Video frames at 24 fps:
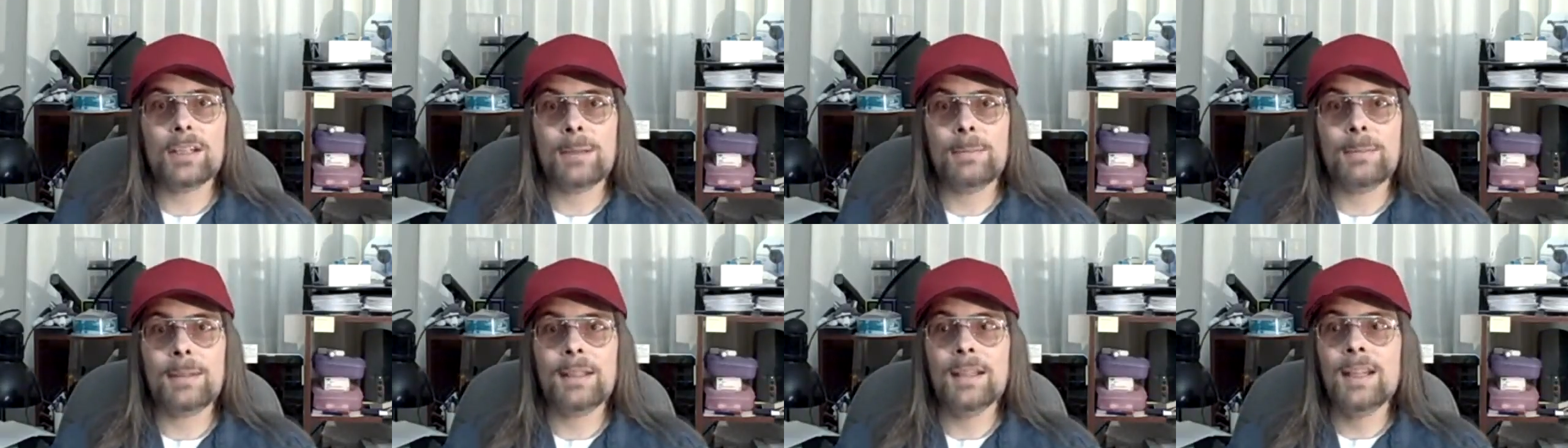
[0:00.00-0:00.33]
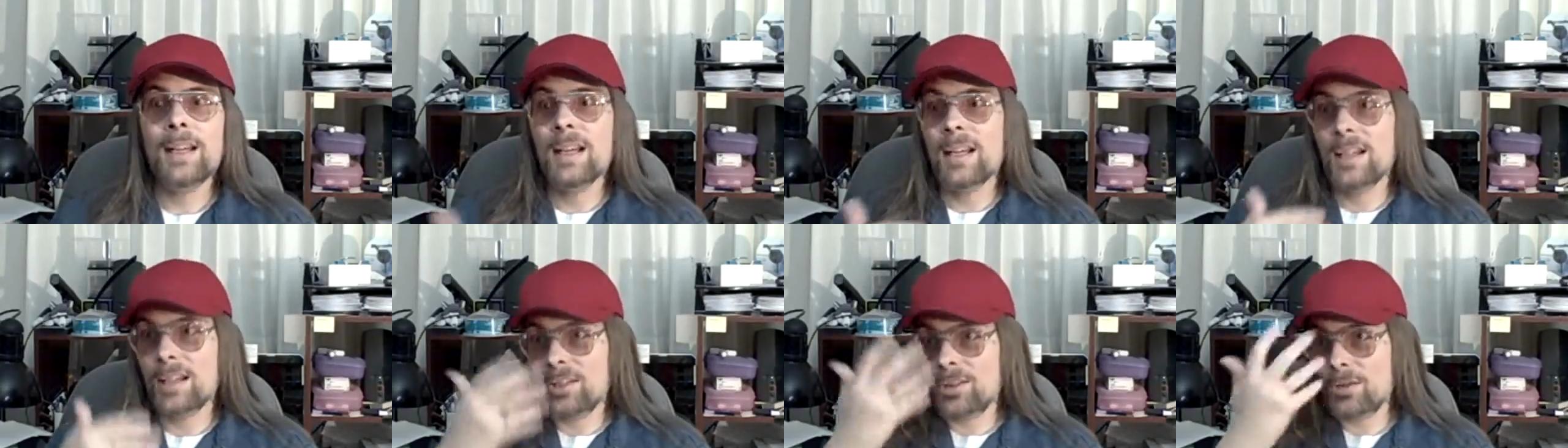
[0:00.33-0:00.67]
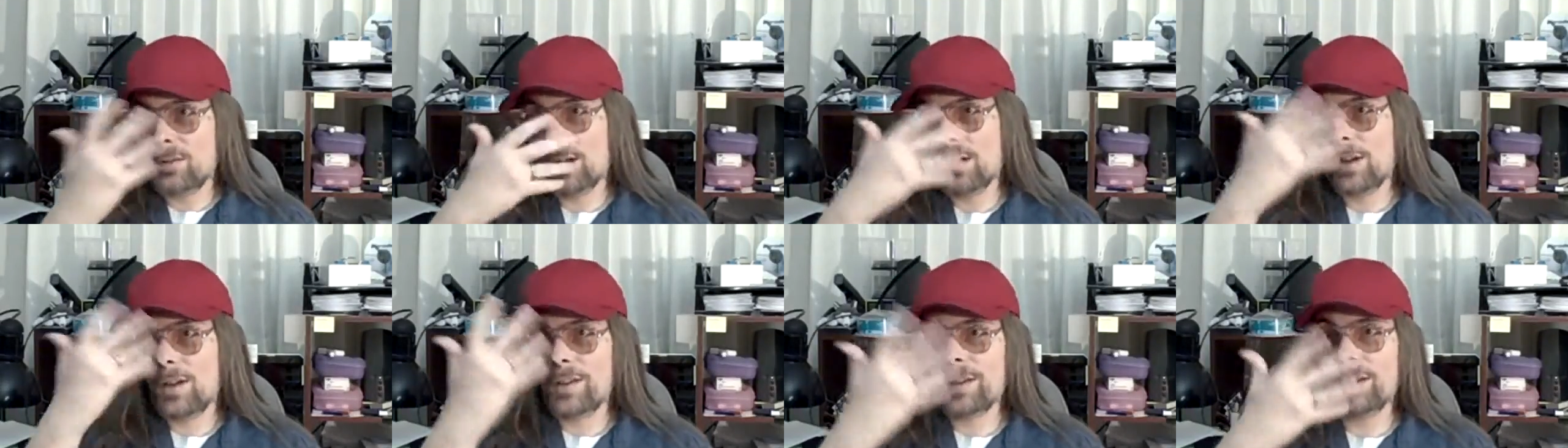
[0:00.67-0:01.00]
I mean,
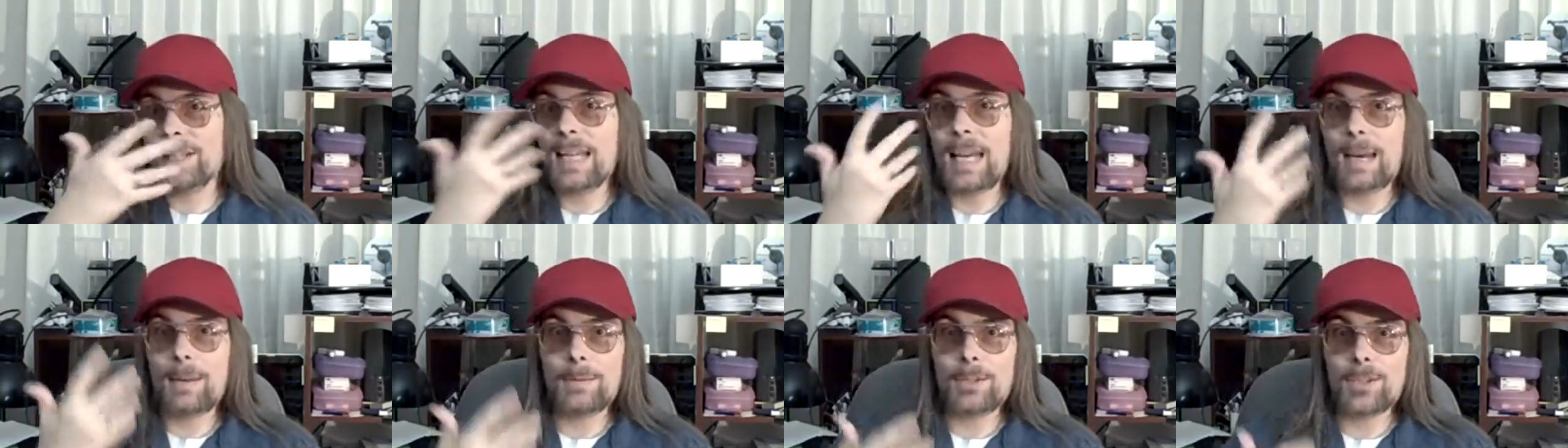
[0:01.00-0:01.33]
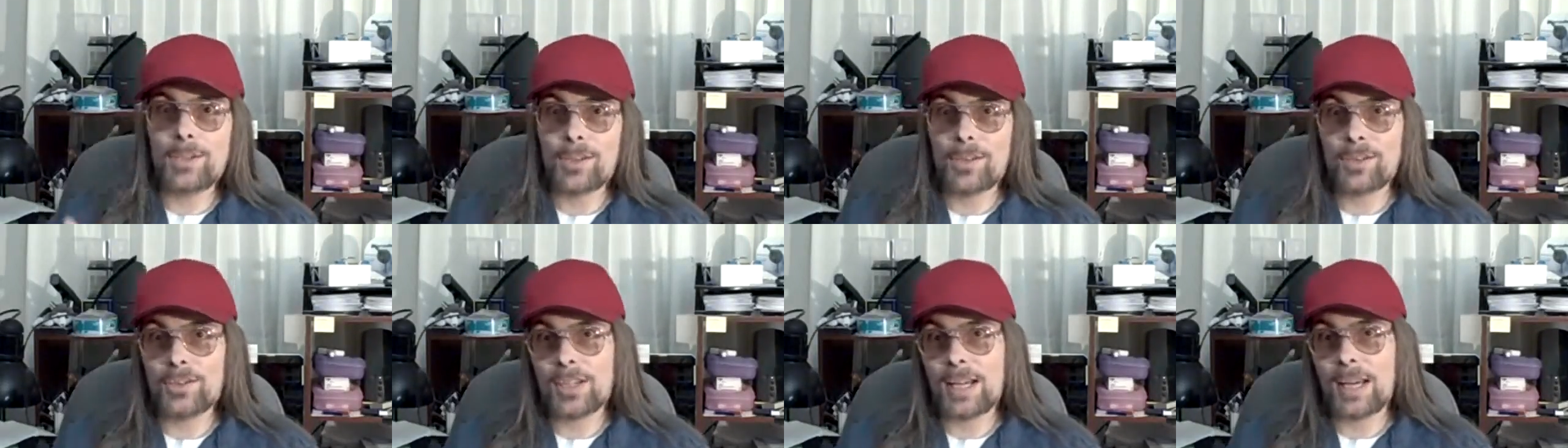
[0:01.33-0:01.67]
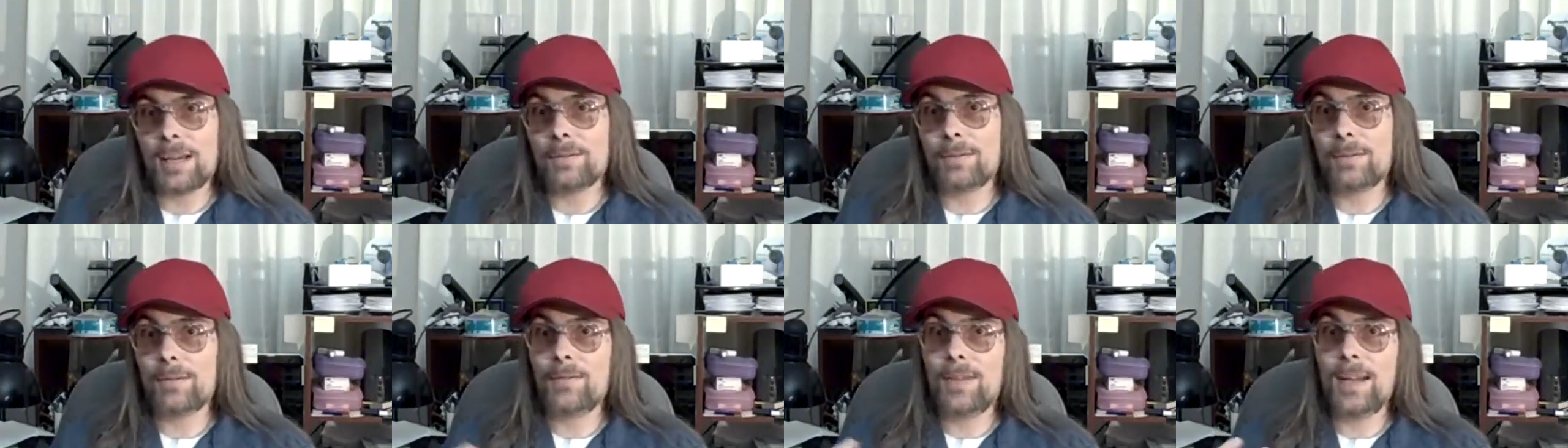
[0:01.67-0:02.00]
considering all the damage to the side
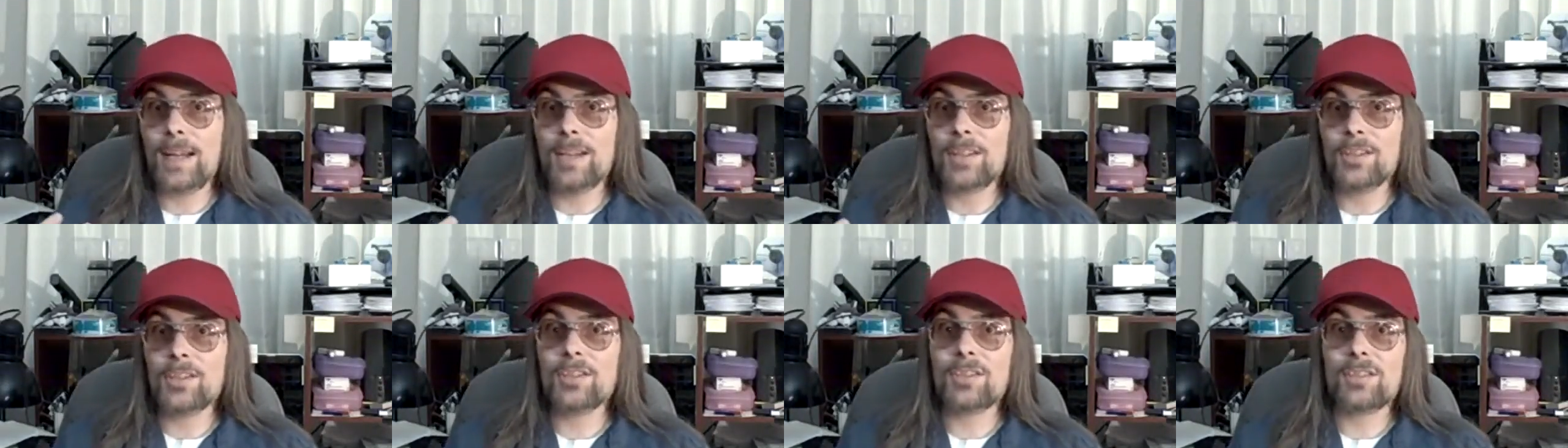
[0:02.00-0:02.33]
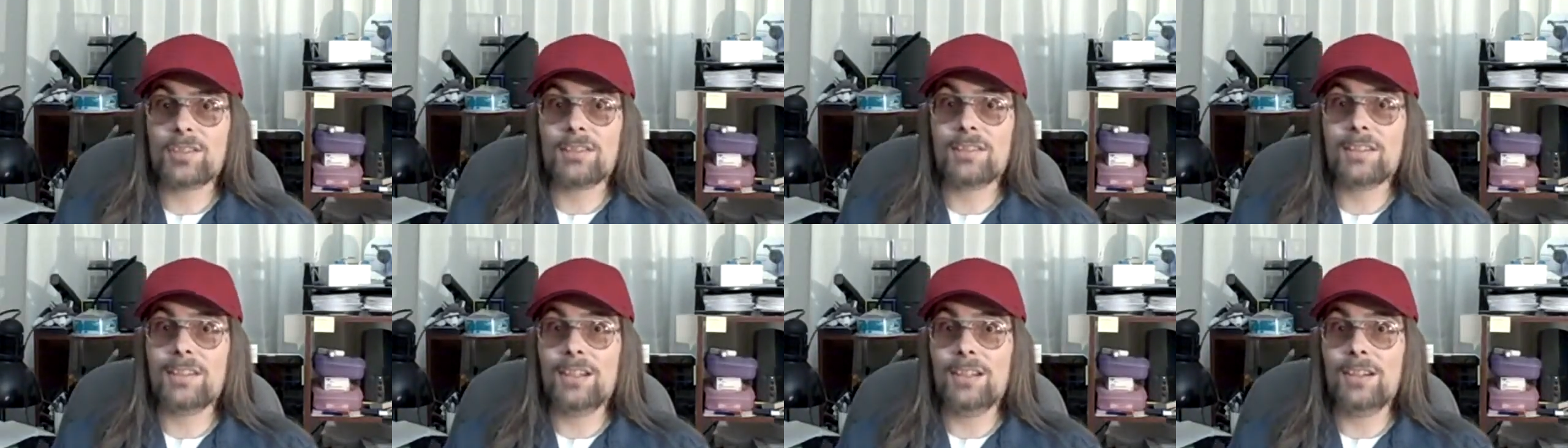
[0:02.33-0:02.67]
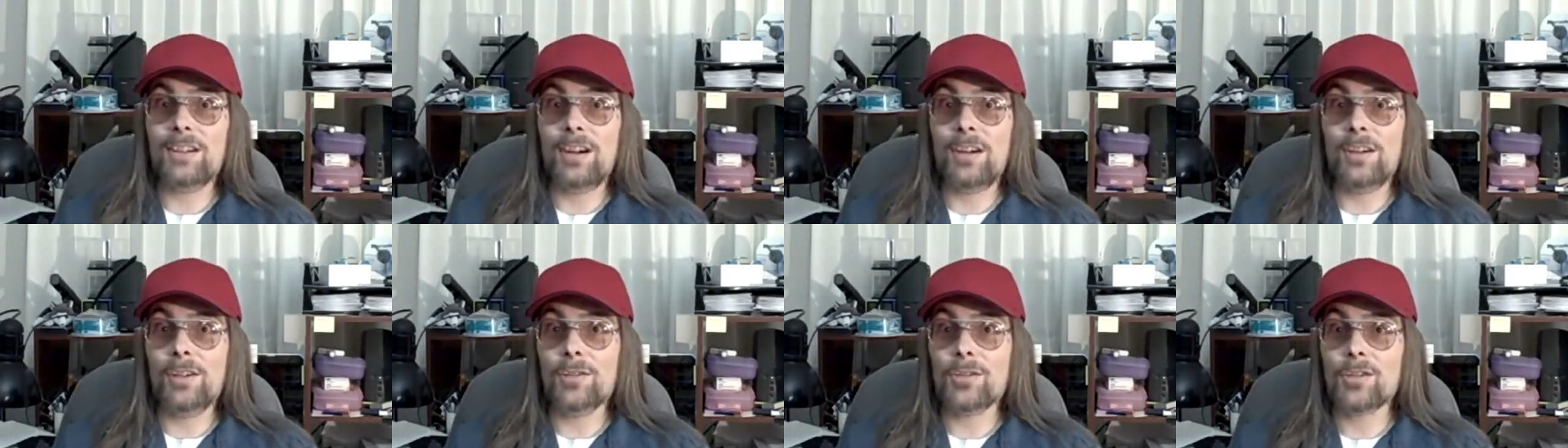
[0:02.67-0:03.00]
of her face, now,
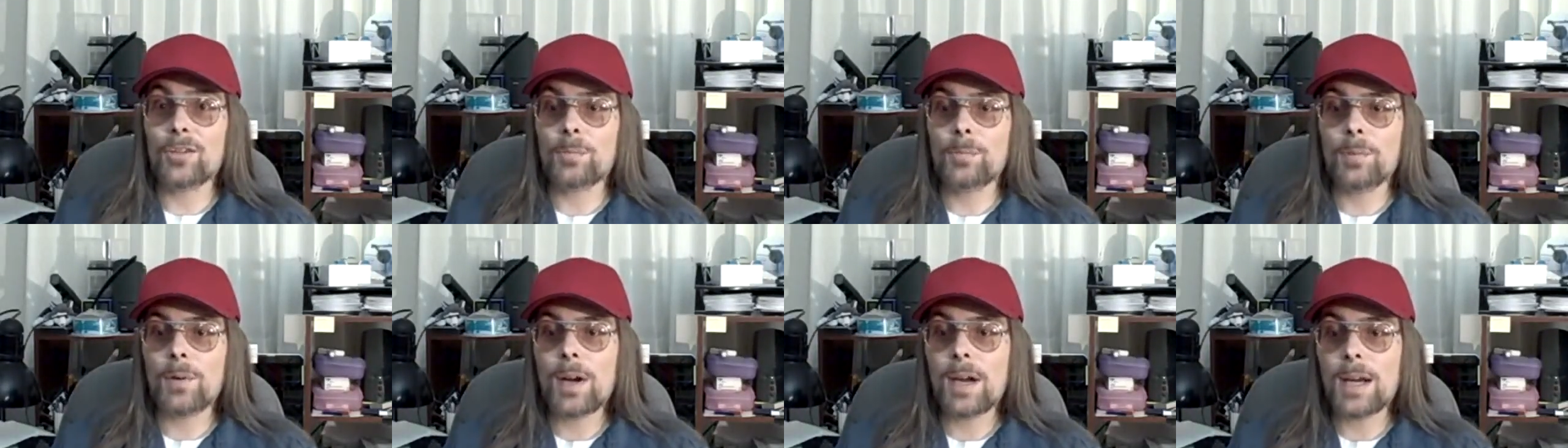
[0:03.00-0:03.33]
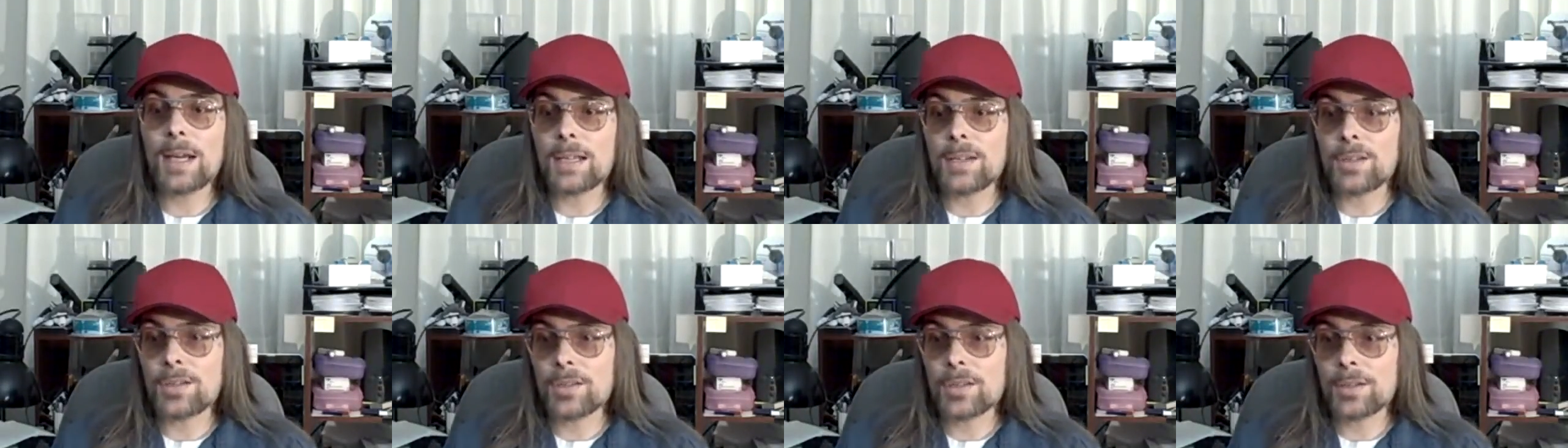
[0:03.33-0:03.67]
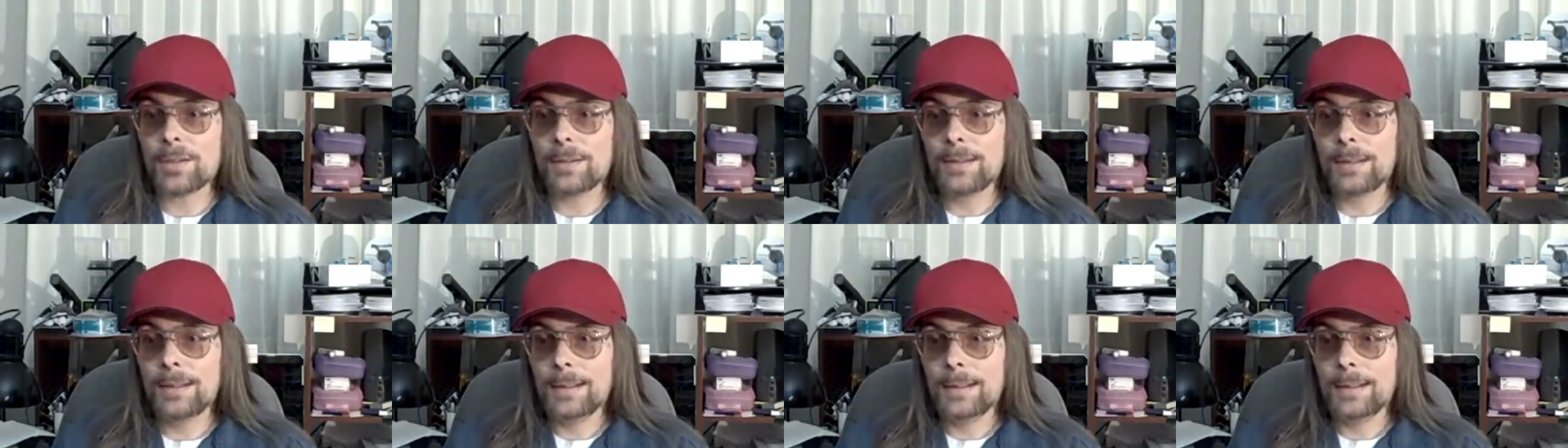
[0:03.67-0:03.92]
are you surprised?